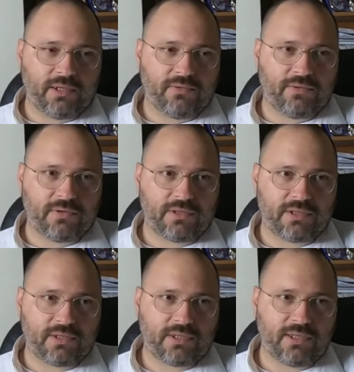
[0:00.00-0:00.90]
for
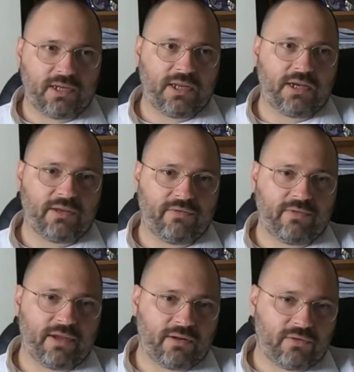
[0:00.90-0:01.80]
Syria if
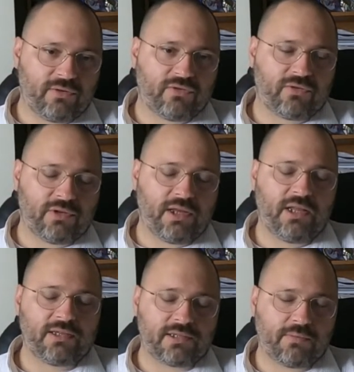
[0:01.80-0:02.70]
they are going to
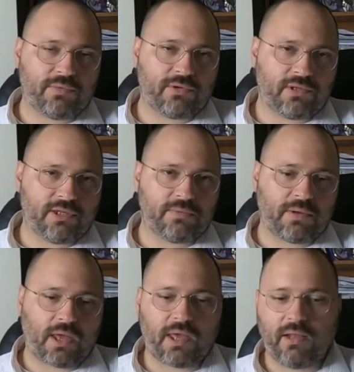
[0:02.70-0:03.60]
really support these
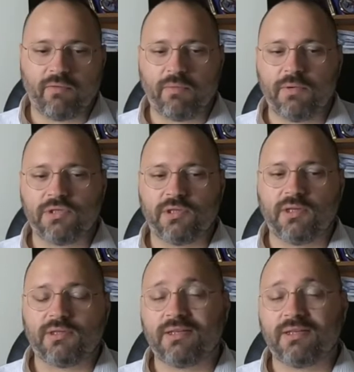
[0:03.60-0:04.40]
PKK and YPG things.